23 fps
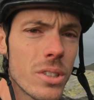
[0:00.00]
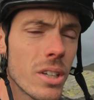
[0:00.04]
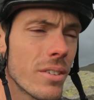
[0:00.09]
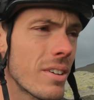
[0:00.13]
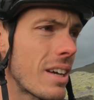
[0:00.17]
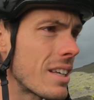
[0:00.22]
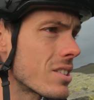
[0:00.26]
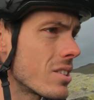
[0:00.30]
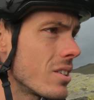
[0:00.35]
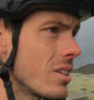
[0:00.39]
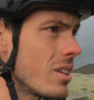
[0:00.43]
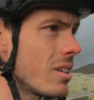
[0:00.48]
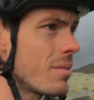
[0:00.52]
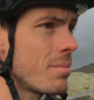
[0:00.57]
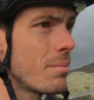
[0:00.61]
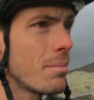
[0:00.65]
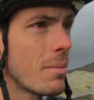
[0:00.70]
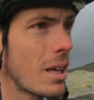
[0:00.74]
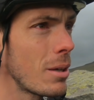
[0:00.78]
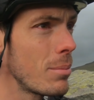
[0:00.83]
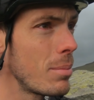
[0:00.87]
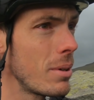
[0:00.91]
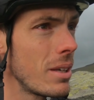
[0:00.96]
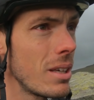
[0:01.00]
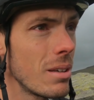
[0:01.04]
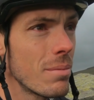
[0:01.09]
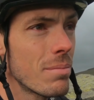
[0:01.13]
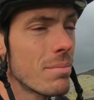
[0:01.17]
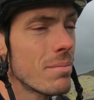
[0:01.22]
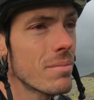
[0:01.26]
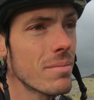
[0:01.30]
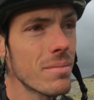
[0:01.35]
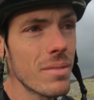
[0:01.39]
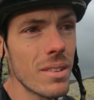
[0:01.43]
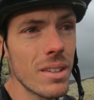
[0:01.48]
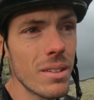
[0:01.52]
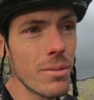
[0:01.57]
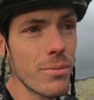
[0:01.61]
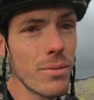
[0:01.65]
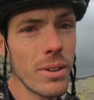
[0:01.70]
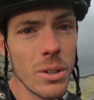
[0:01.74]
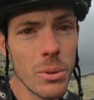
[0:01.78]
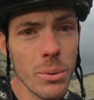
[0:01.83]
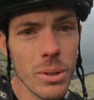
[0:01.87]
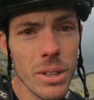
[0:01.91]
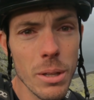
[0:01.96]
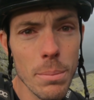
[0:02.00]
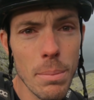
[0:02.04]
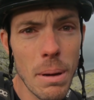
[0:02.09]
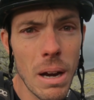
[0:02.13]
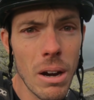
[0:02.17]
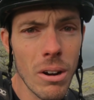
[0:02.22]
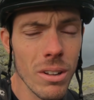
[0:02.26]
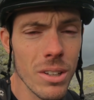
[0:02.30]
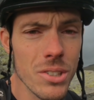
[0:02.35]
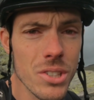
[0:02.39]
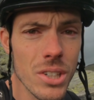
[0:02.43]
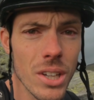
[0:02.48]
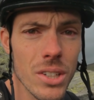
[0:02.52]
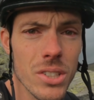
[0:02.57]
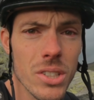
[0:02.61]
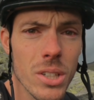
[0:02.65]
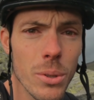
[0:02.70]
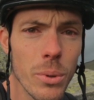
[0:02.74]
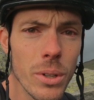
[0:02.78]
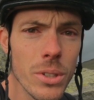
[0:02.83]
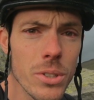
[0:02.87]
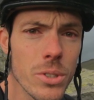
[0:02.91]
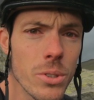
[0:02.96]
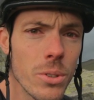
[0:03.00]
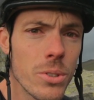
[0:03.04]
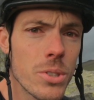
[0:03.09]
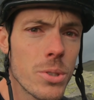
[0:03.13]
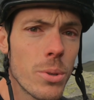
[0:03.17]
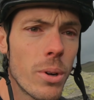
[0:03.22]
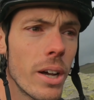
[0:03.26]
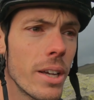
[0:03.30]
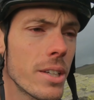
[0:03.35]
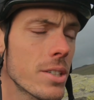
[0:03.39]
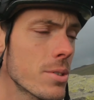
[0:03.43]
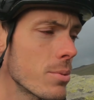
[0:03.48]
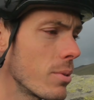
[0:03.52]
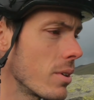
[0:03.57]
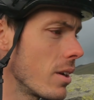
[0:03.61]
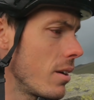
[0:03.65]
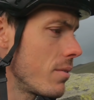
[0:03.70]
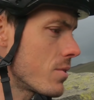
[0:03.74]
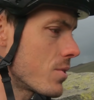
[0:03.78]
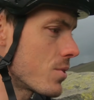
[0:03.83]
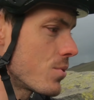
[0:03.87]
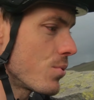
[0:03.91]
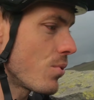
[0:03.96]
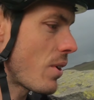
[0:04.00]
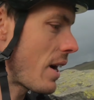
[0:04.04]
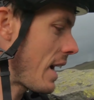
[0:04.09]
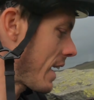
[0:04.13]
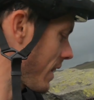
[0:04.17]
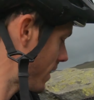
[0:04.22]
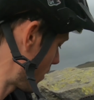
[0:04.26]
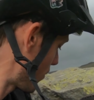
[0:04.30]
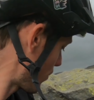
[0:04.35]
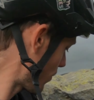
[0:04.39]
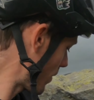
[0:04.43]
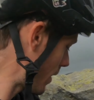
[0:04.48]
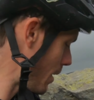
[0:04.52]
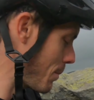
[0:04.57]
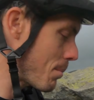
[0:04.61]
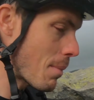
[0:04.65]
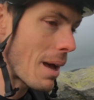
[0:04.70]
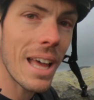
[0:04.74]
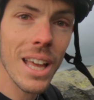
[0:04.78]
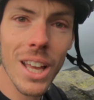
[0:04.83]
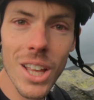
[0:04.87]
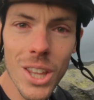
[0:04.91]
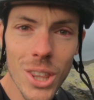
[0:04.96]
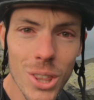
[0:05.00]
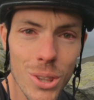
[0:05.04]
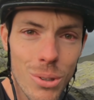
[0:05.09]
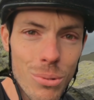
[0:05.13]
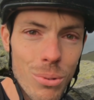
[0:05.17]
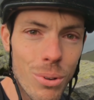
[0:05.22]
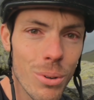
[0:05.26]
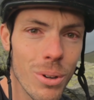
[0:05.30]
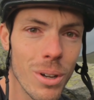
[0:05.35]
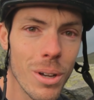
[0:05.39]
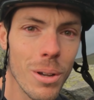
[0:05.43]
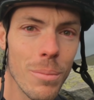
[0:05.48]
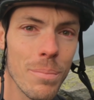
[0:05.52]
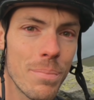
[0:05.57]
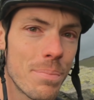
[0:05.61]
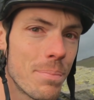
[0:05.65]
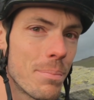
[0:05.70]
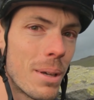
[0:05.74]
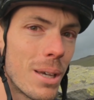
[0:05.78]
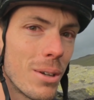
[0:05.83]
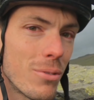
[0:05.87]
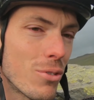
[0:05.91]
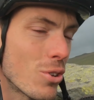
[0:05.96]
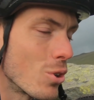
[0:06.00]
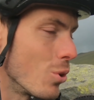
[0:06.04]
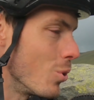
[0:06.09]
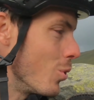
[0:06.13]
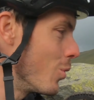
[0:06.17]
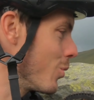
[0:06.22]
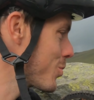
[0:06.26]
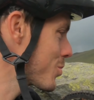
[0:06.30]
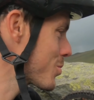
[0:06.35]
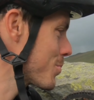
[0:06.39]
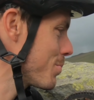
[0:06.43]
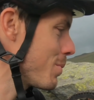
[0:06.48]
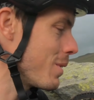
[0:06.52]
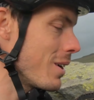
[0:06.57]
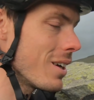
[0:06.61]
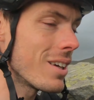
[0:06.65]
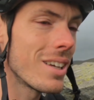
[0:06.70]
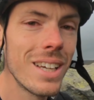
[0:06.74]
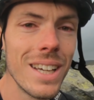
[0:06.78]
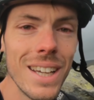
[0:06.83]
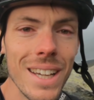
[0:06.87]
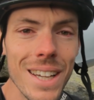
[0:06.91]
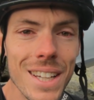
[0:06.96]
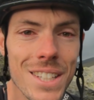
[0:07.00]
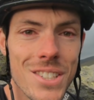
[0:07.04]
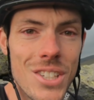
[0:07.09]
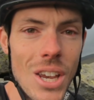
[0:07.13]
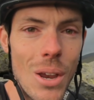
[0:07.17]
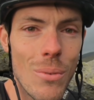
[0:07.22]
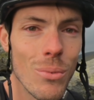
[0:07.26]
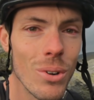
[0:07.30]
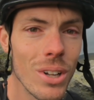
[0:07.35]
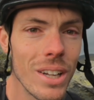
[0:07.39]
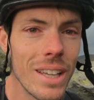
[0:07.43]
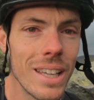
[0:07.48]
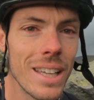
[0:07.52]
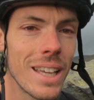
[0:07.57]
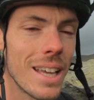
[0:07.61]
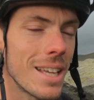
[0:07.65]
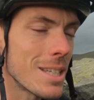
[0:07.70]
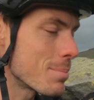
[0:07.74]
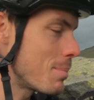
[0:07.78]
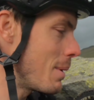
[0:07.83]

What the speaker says: I've had to maybe fiddle with the barrel adjuster once or twice when I've dragged the rear mech through a bit of gorse, but generally it's